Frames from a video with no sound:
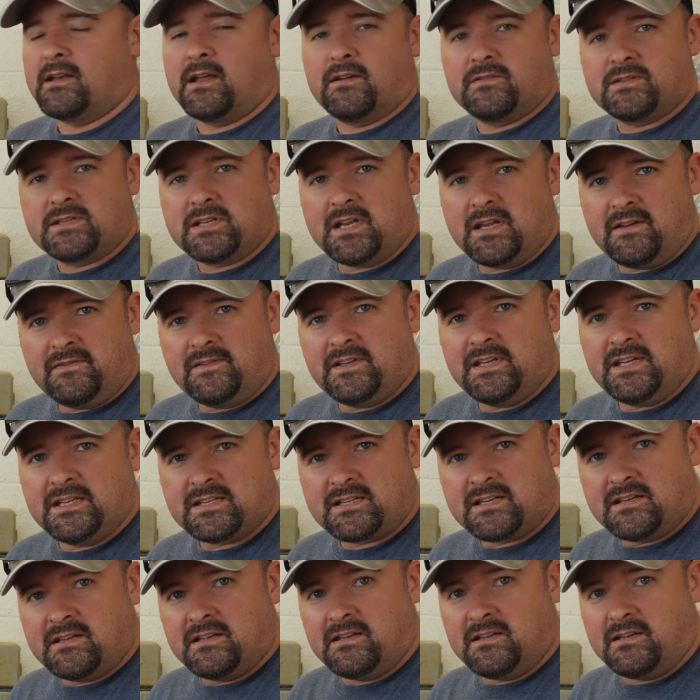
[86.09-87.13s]
Now safety
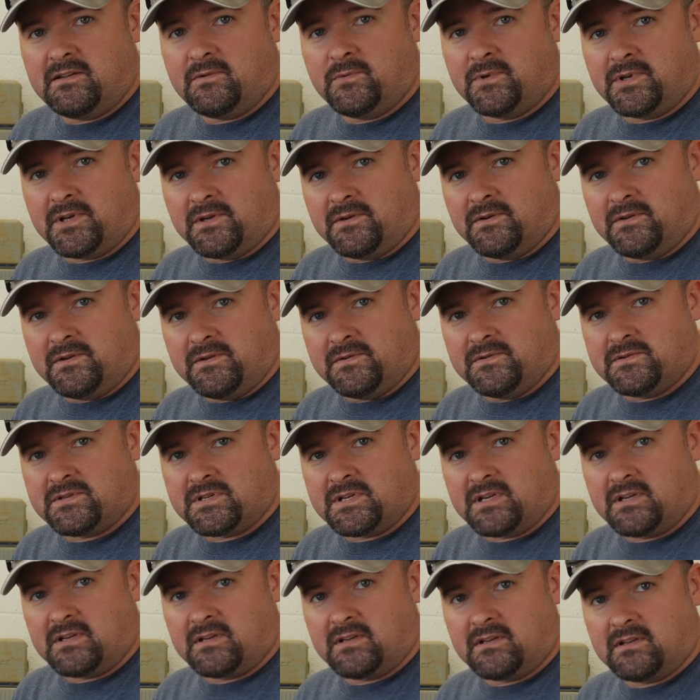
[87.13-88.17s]
is key when you're
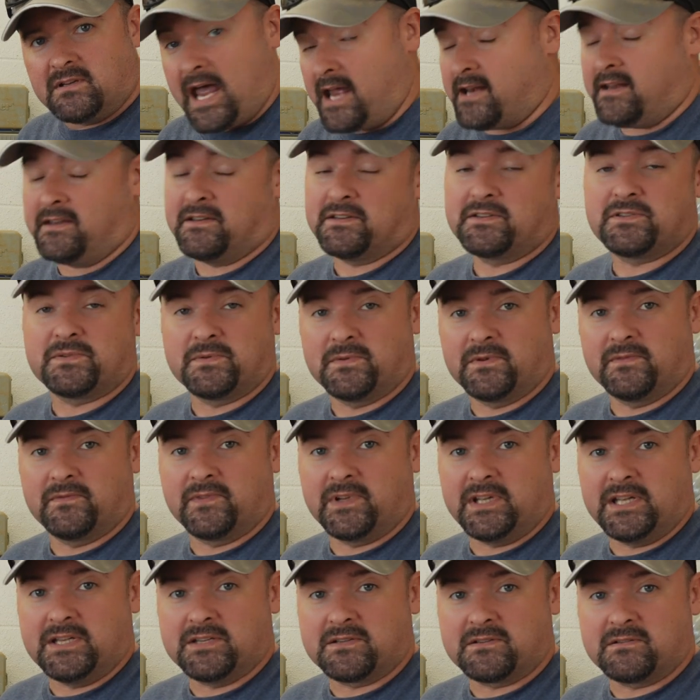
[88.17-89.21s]
using any sort of
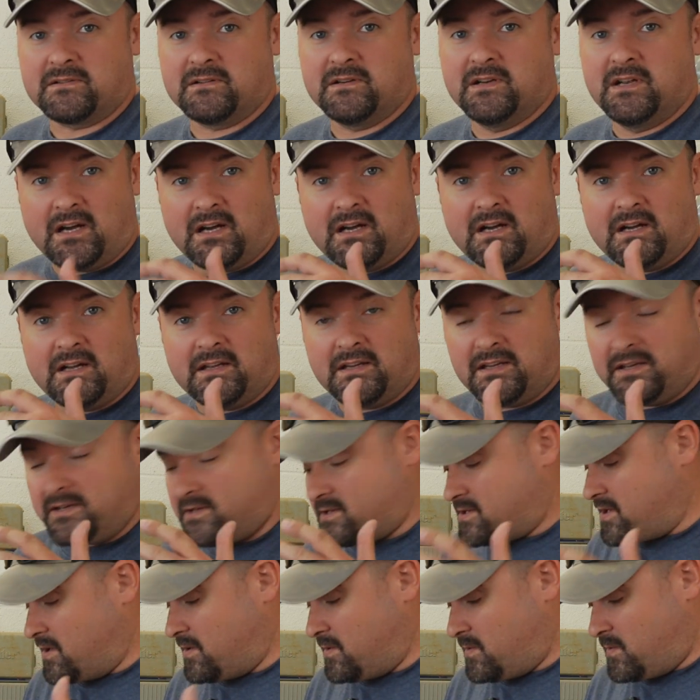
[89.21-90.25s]
laser. Uh, you
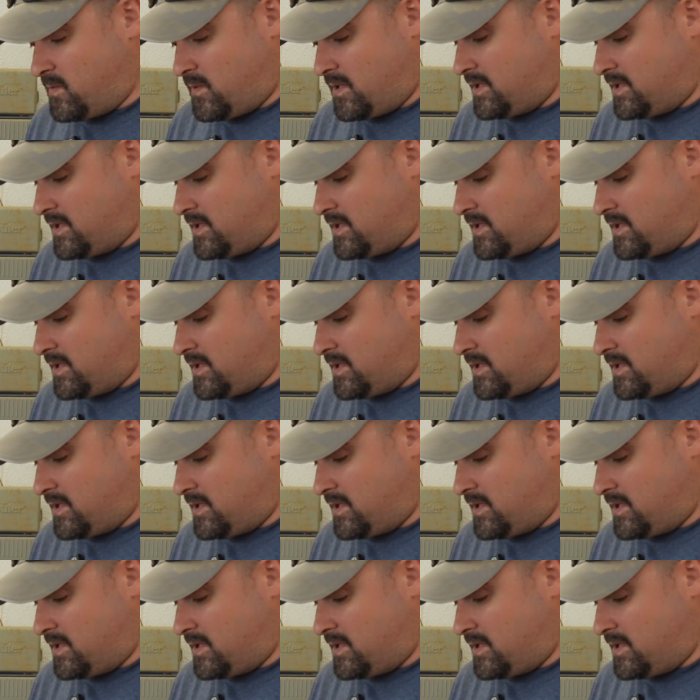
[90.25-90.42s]
don't